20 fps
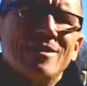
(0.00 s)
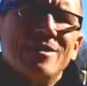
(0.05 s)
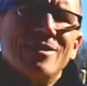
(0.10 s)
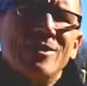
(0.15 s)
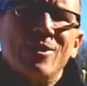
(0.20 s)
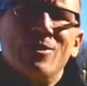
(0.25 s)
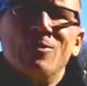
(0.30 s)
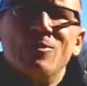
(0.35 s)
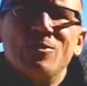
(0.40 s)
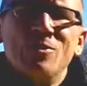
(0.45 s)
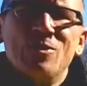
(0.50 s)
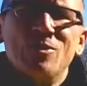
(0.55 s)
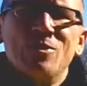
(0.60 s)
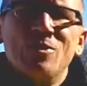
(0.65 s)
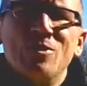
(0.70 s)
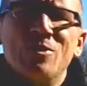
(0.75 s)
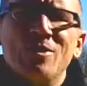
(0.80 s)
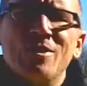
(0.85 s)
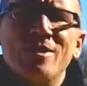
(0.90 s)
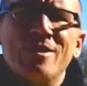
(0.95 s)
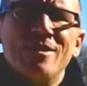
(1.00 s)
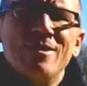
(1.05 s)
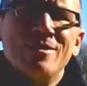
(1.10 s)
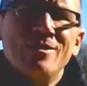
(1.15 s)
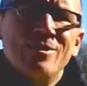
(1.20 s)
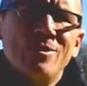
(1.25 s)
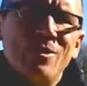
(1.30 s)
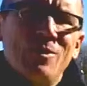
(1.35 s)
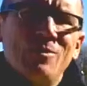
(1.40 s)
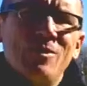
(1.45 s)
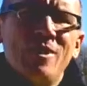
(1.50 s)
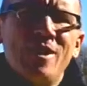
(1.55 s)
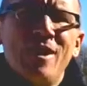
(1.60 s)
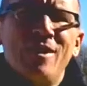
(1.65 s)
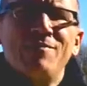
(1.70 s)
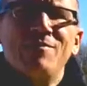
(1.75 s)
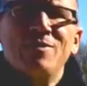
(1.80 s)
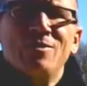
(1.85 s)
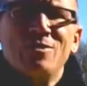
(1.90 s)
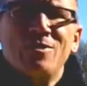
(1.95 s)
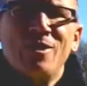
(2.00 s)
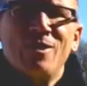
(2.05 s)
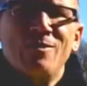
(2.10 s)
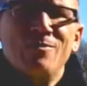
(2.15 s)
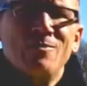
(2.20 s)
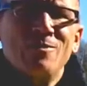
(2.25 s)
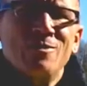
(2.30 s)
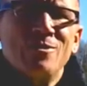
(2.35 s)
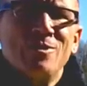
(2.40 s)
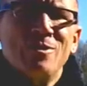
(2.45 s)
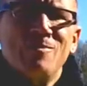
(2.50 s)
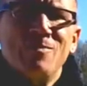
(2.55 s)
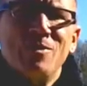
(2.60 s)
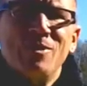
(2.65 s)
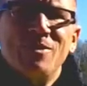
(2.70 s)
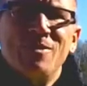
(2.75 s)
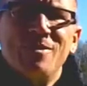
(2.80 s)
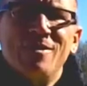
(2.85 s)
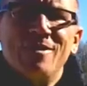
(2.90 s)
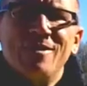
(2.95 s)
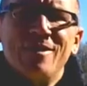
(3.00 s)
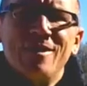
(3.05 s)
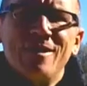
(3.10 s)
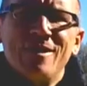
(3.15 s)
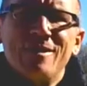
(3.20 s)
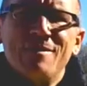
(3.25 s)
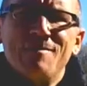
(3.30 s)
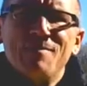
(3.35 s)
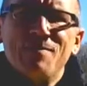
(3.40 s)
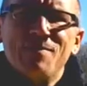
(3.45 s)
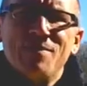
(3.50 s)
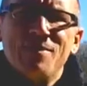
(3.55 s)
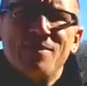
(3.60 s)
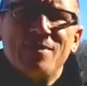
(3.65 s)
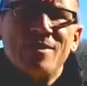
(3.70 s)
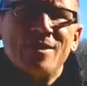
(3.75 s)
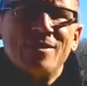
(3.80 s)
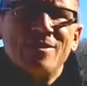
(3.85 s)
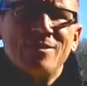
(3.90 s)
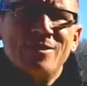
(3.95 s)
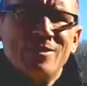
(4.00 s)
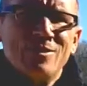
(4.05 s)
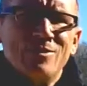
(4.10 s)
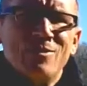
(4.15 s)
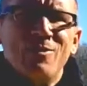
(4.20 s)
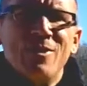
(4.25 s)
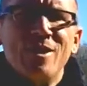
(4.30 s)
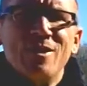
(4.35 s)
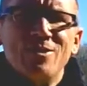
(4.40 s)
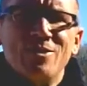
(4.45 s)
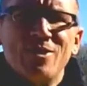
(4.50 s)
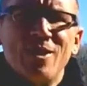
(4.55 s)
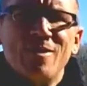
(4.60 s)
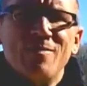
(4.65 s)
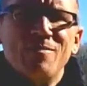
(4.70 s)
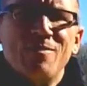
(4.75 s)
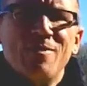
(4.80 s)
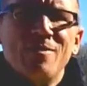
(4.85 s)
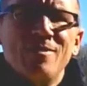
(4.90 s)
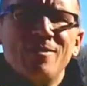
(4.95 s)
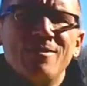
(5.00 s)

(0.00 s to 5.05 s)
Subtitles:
you don't have to start with something that's in great shape.